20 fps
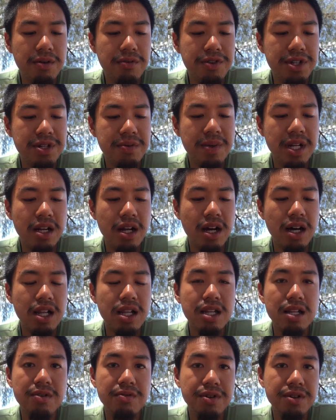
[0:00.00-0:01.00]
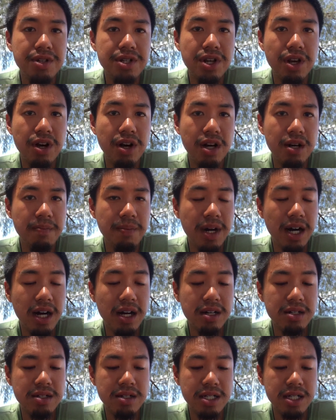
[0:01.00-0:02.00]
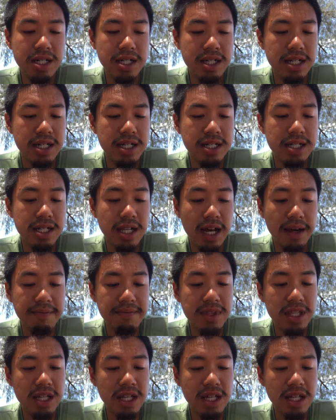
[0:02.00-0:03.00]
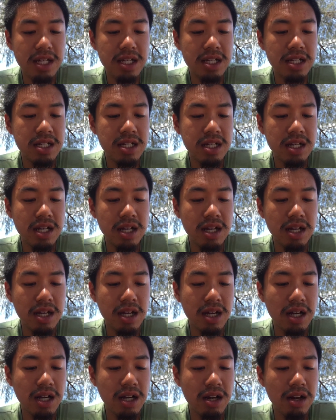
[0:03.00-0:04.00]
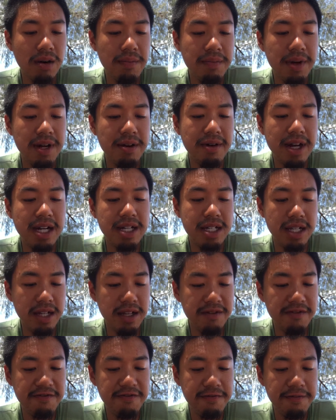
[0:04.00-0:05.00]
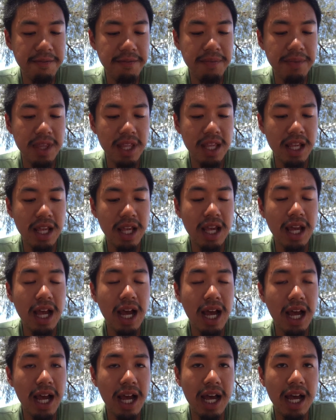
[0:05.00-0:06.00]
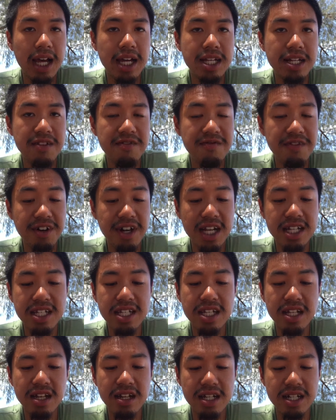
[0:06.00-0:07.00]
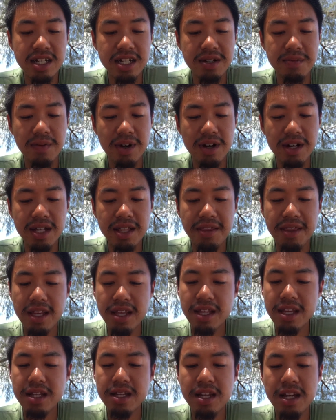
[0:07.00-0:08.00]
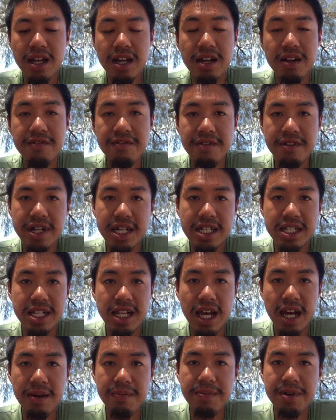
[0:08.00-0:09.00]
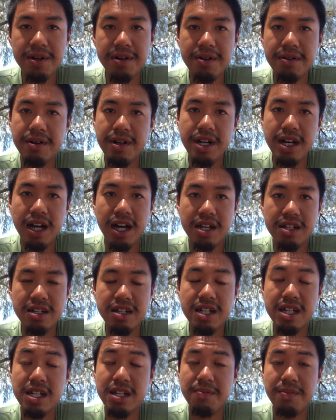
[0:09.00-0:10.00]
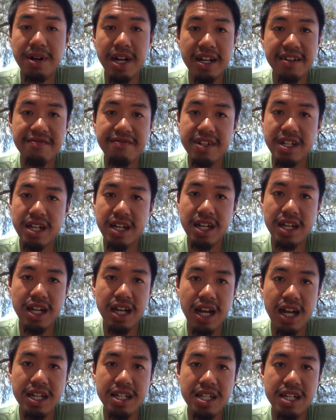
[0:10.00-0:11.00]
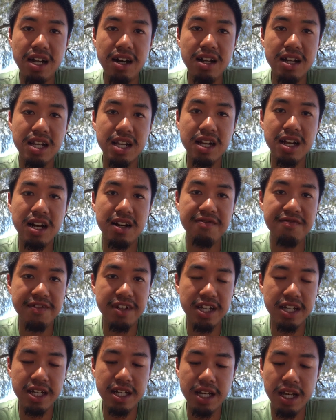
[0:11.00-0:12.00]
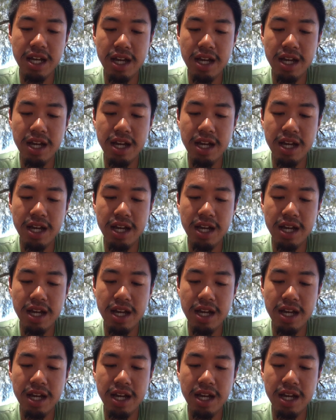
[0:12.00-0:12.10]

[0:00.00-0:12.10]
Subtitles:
which means only will talk about something comparative and focusing on a smaller thing. For example, I don't need a breakfast, I need only coffee.